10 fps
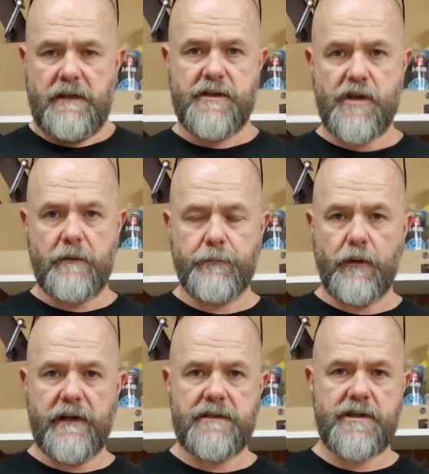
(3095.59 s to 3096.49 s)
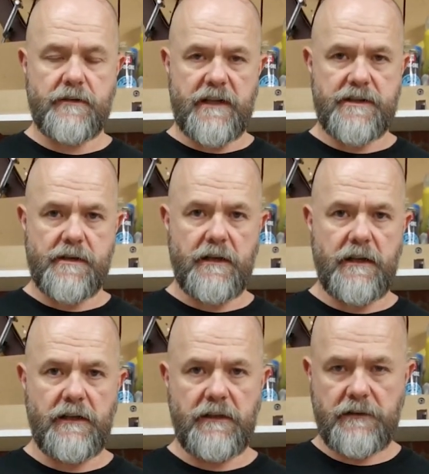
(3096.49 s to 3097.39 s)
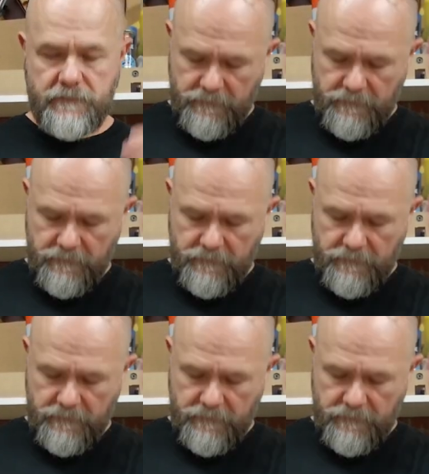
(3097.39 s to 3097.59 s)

sharp point, scratch oil,